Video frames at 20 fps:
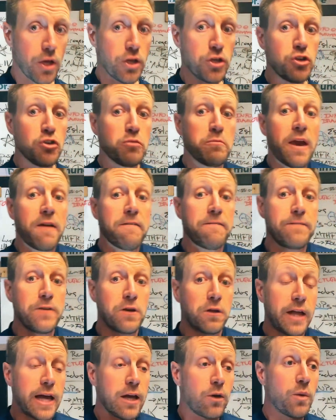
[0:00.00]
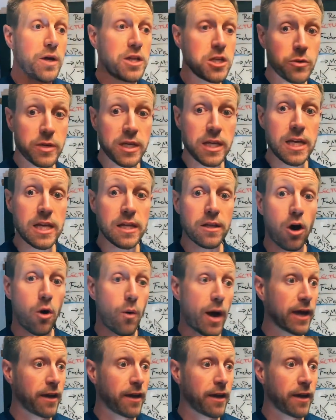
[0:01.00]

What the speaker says: You may feel like when you eat, oh,